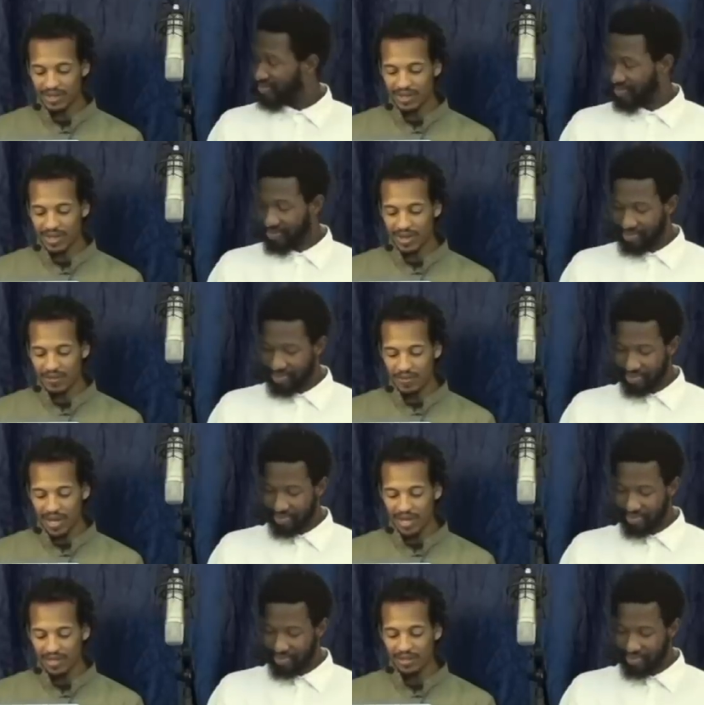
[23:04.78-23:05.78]
Speaker 1: a
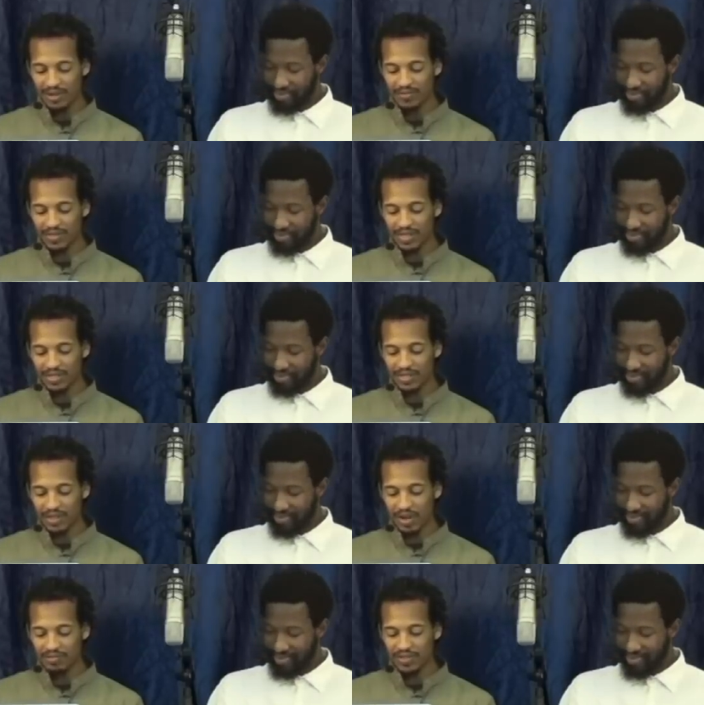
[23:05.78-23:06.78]
man of such
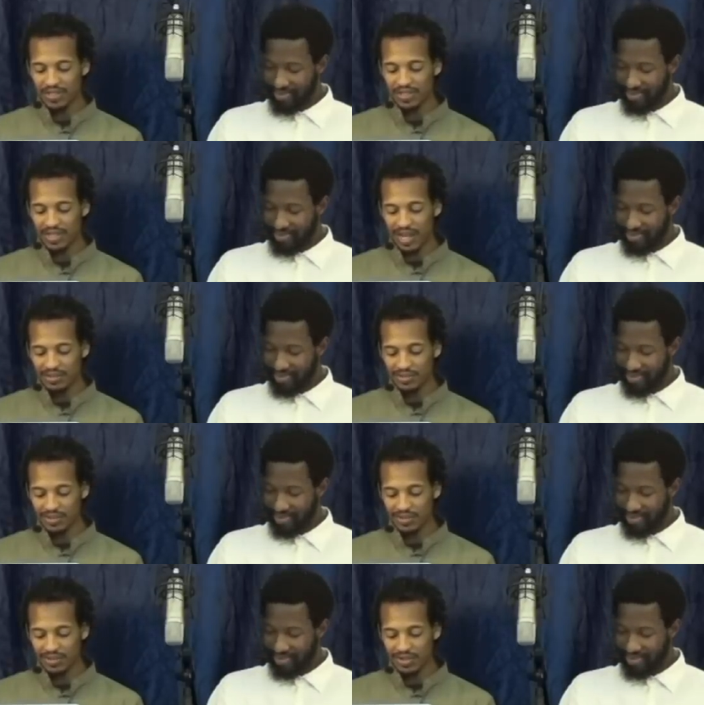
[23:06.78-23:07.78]
lofty
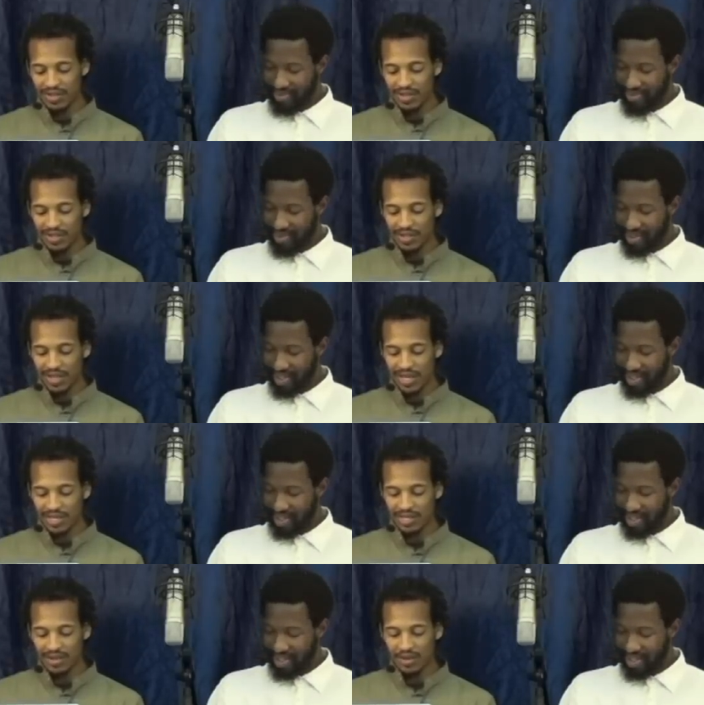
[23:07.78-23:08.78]
stature that
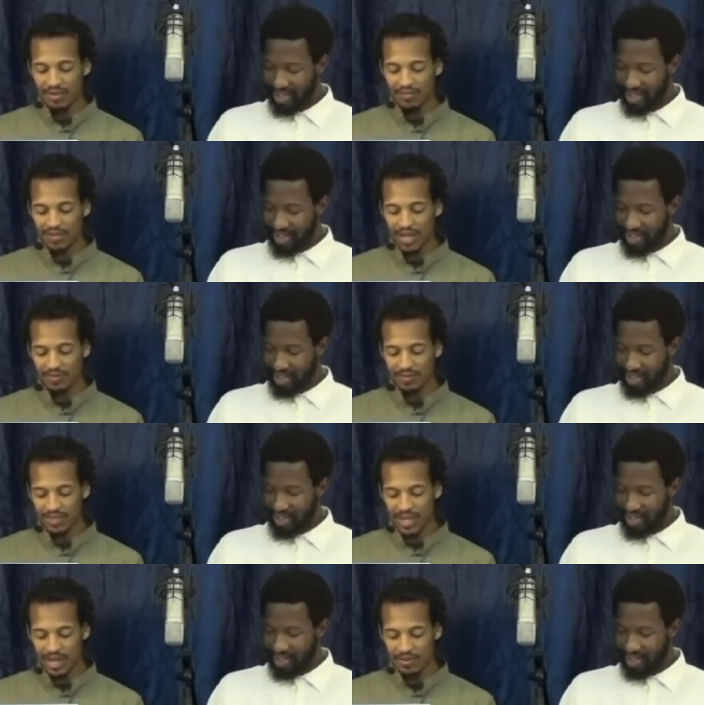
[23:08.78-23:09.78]
he overtopped the
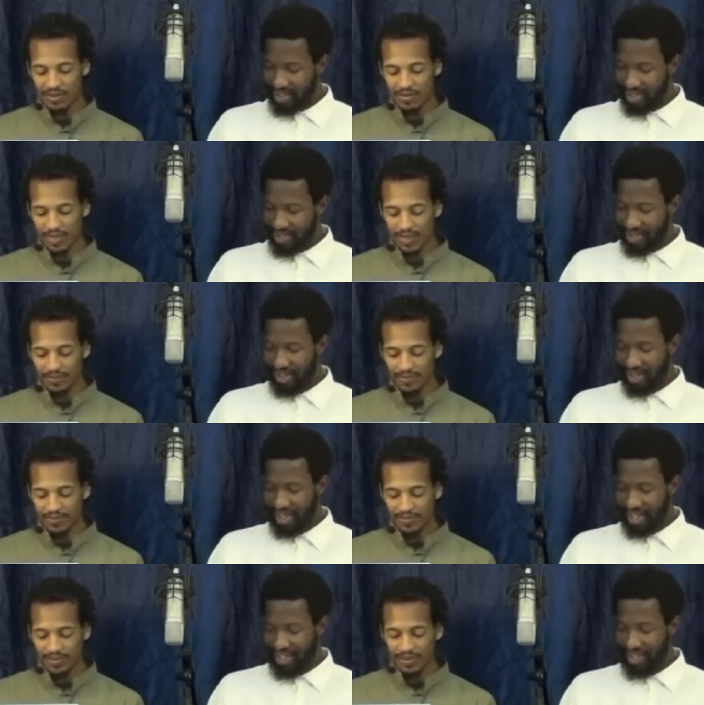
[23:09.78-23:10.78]
tower.
Speaker 2: So
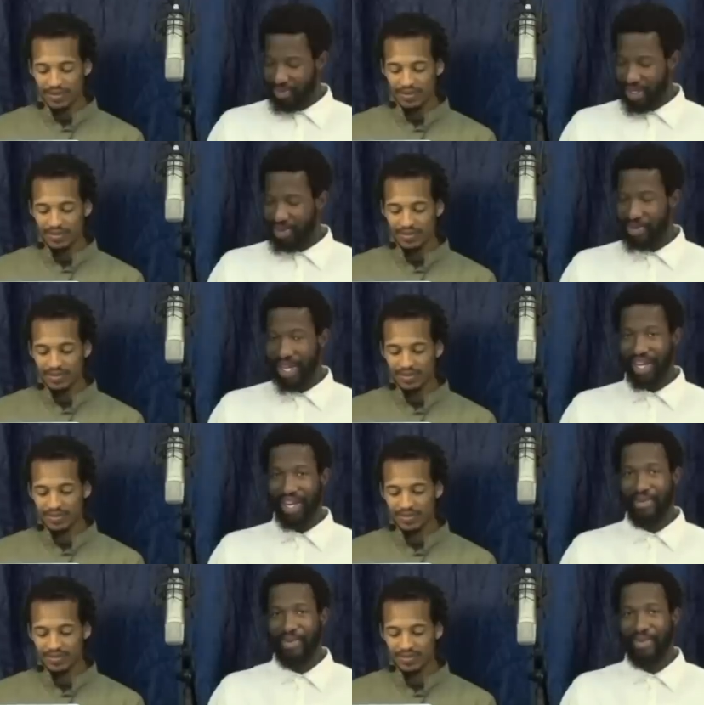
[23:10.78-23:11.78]
there's this big man
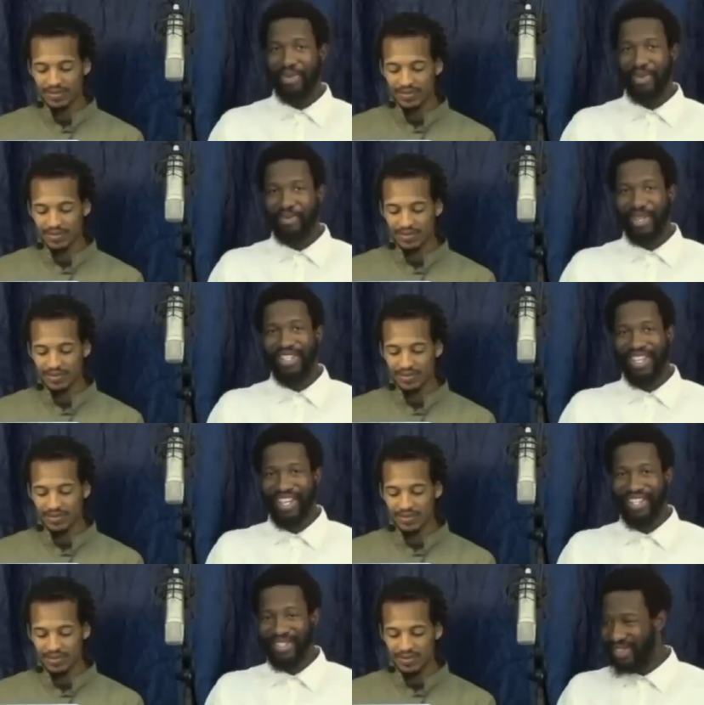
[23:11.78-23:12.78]
coming with a bunch of
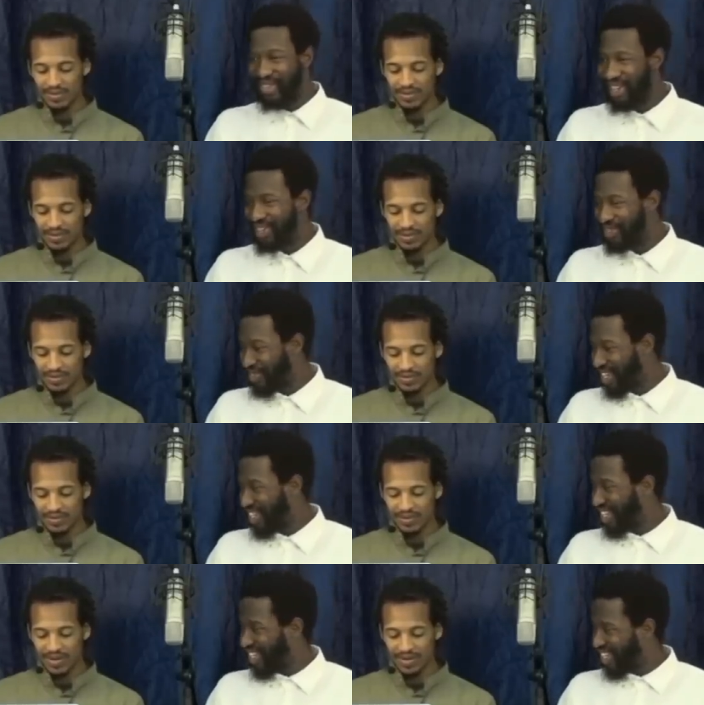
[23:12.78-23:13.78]
angels around him,
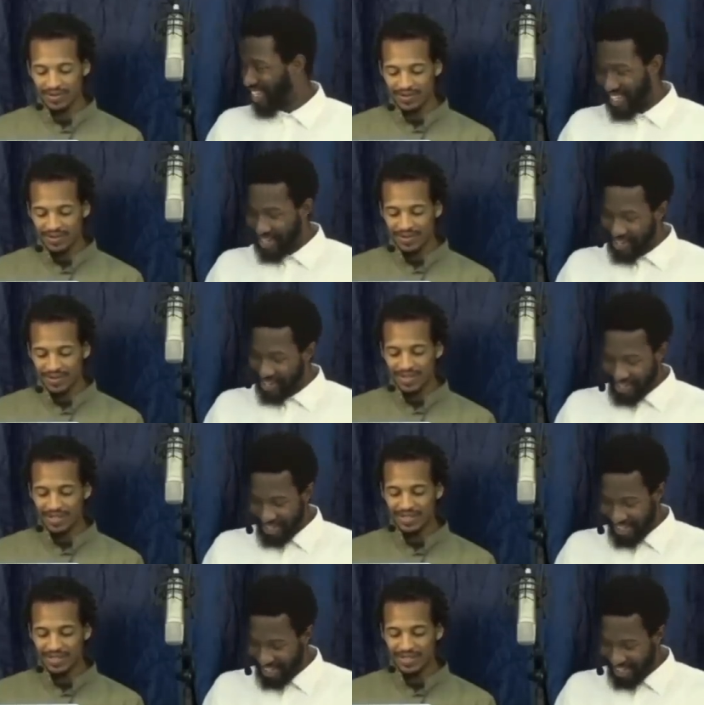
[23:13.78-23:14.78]
right? Right.
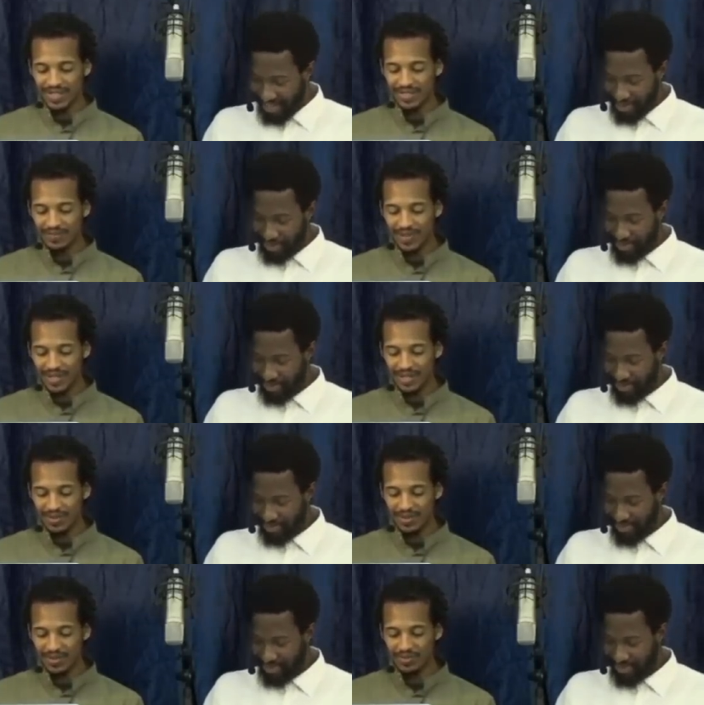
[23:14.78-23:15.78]
Speaker 1: And the six
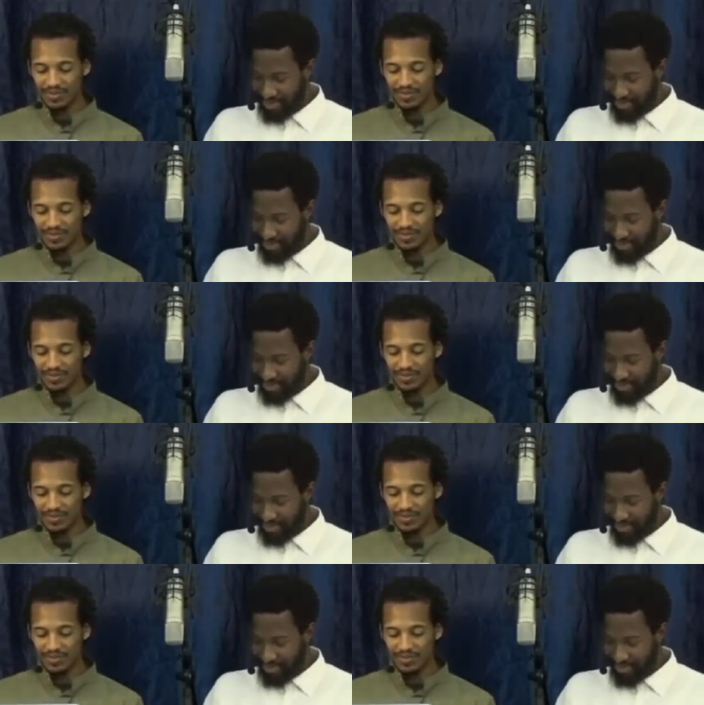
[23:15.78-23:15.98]
men who